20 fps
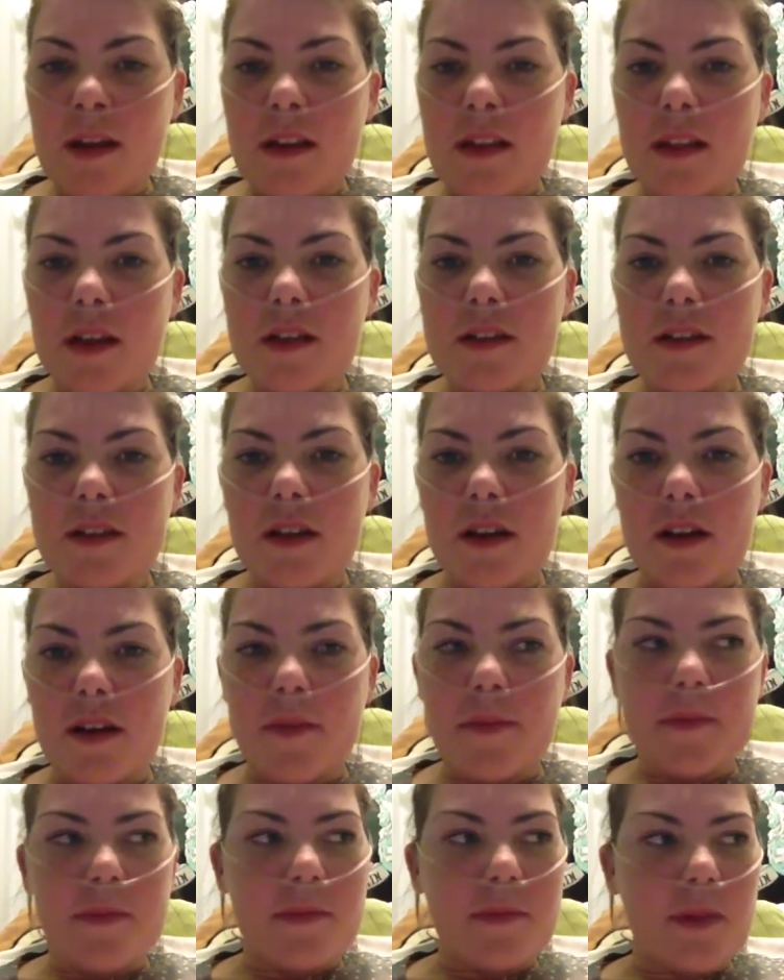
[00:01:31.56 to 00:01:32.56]
last
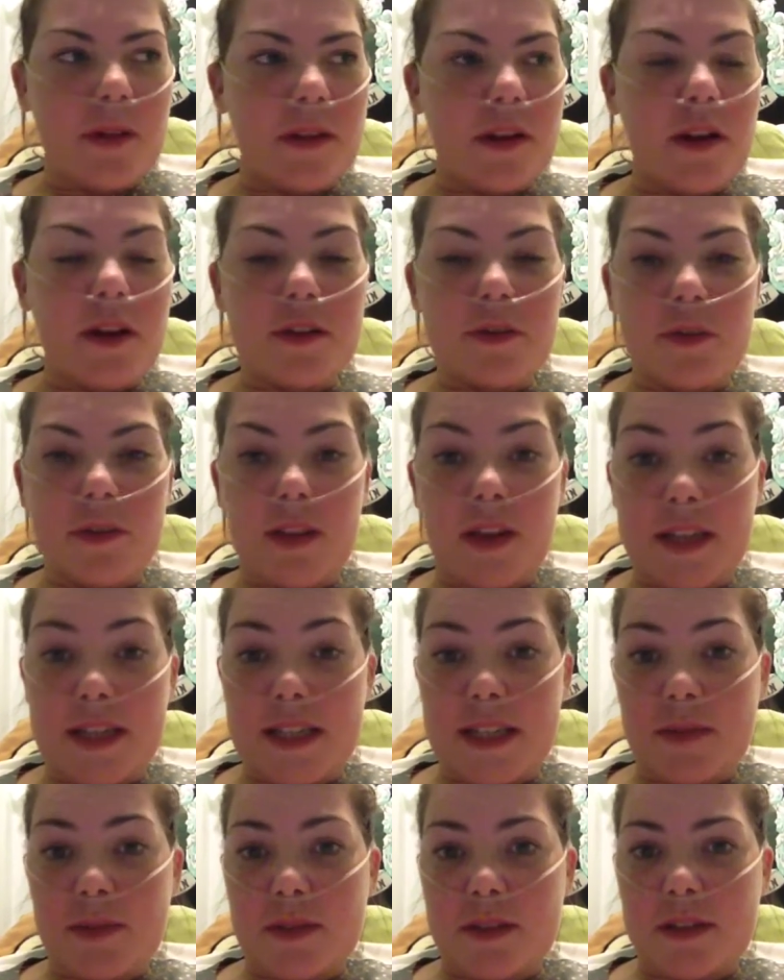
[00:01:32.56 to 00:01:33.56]
one that I
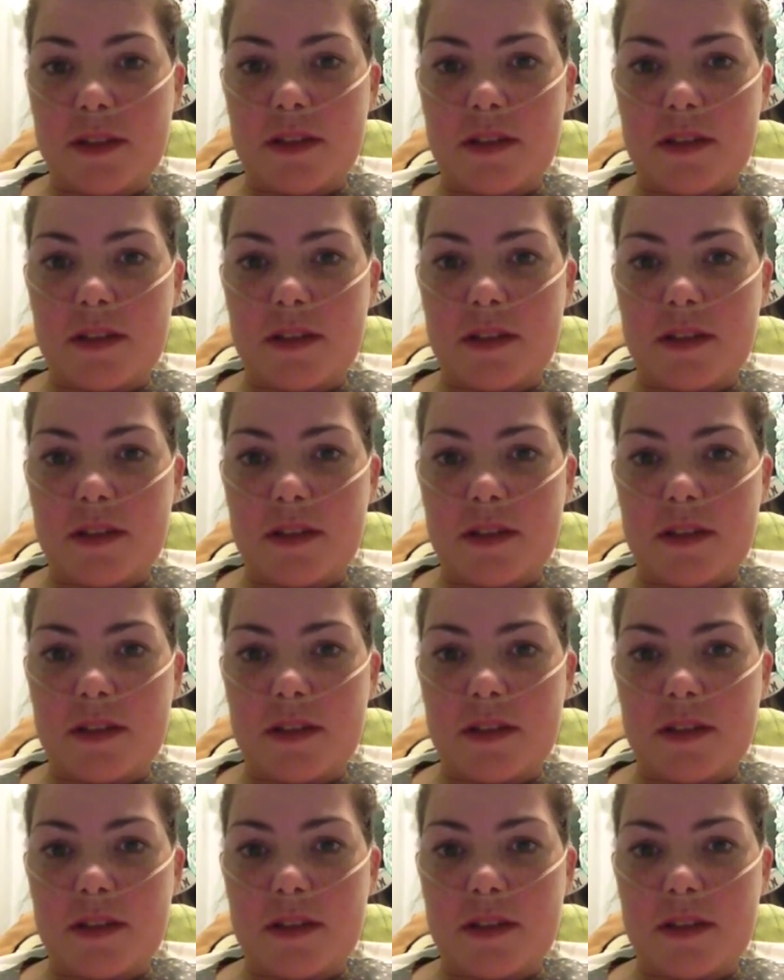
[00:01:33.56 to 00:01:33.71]
did was